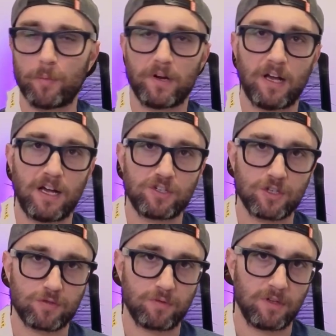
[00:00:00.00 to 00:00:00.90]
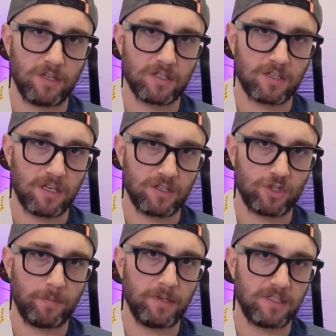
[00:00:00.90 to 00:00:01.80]
OpenAI just released
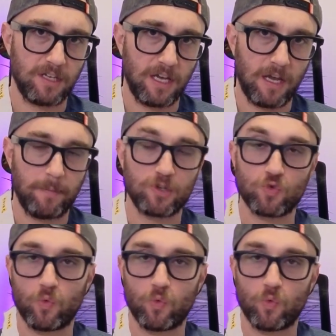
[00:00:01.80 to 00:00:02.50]
GPT Image